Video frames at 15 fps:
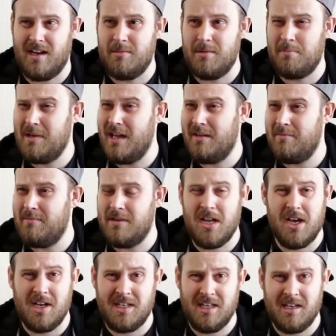I'm a bit
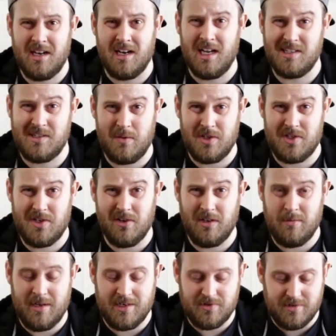nerdy and I like to watch
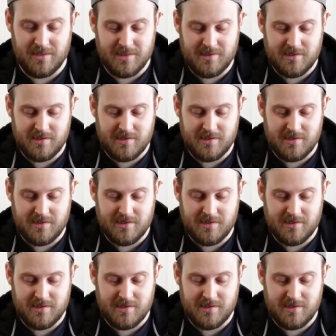documentaries,